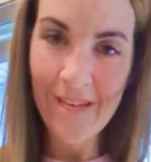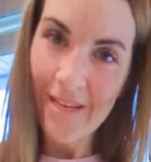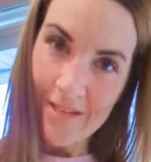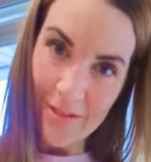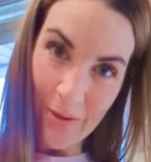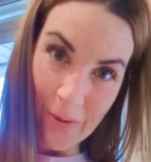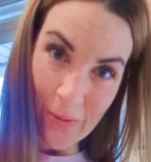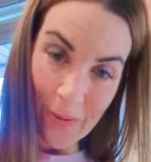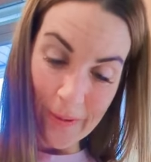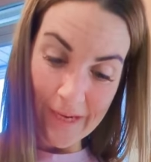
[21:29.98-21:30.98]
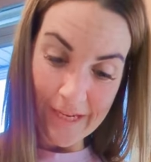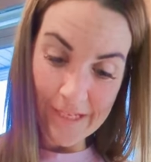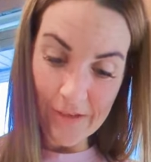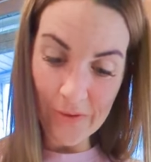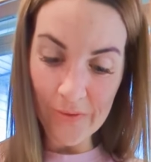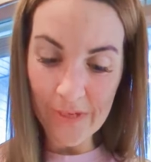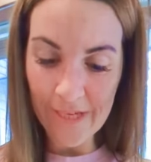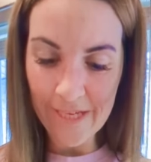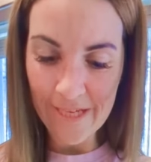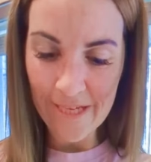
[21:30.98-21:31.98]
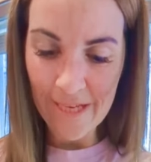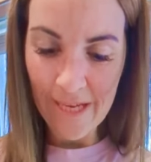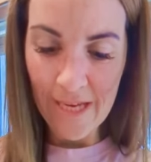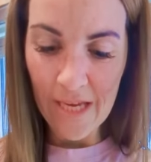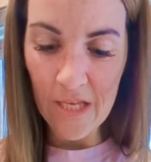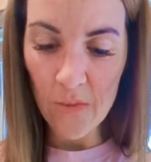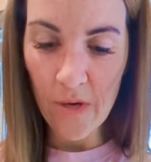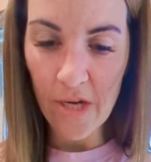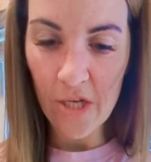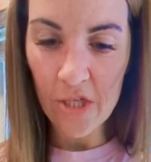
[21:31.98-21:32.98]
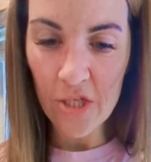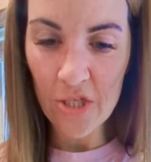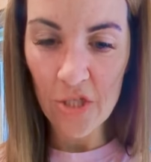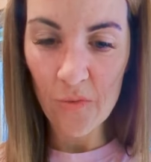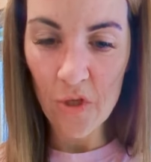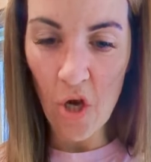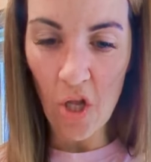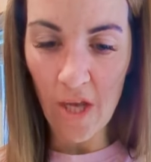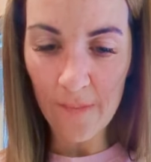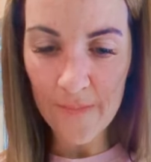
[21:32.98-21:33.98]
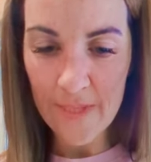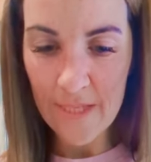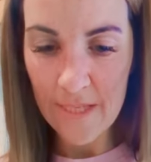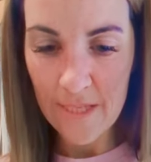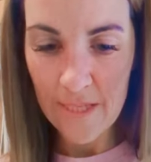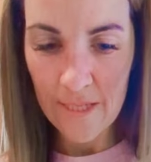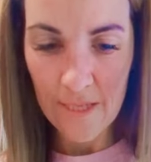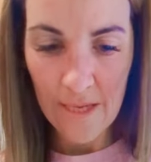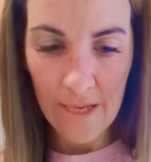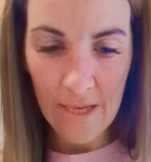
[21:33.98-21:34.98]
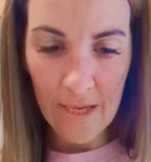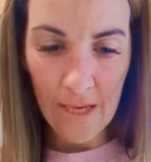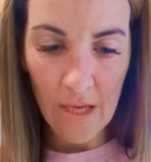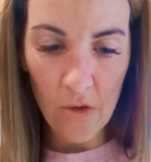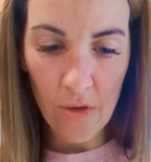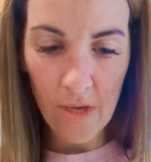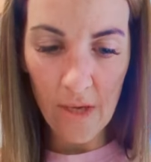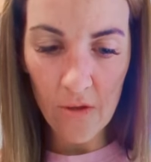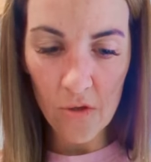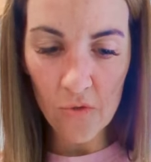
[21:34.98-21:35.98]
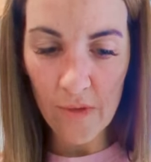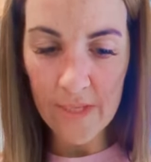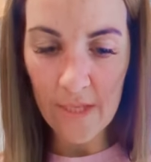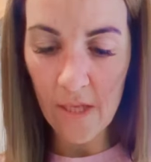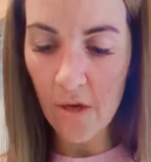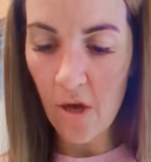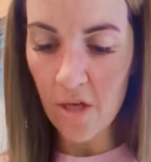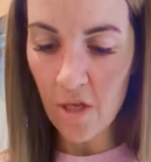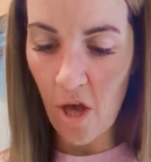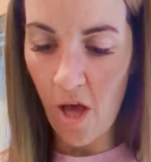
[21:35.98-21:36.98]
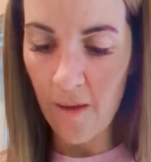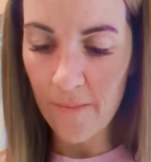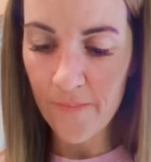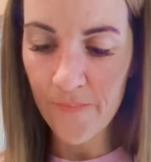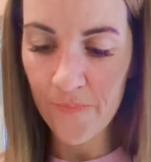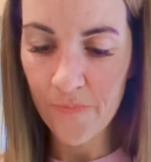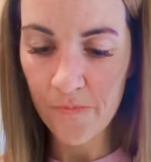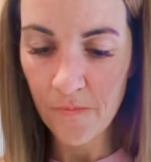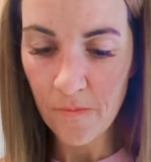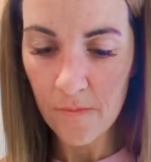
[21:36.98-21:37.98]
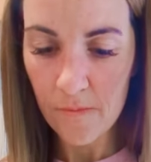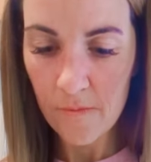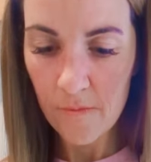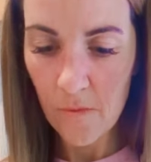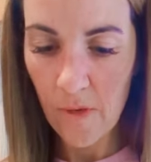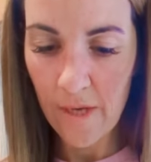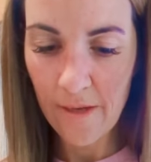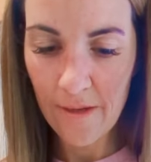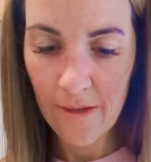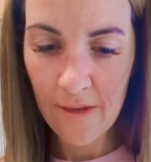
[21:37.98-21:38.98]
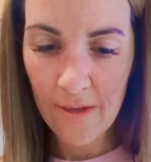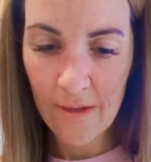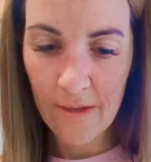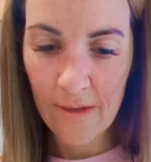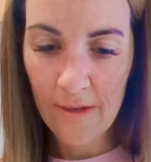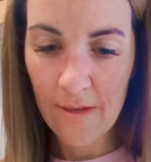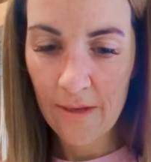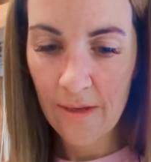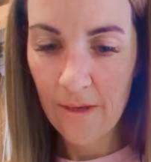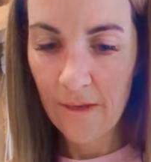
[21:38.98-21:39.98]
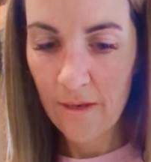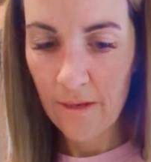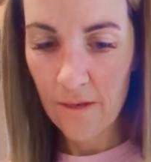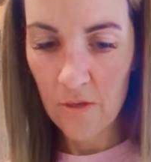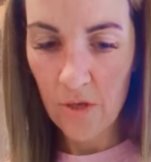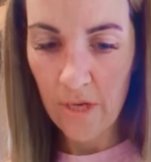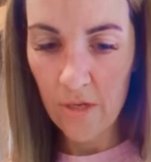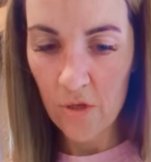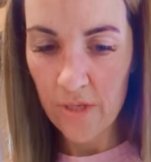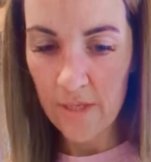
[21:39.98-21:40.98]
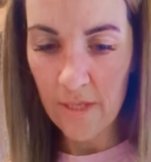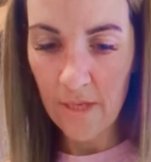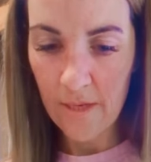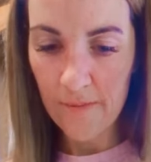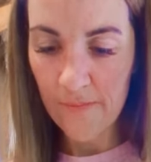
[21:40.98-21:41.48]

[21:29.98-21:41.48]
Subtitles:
So what we're gonna do is we're gonna just do dollops, and you can either drizzle it on top, right? And try to drizzle it.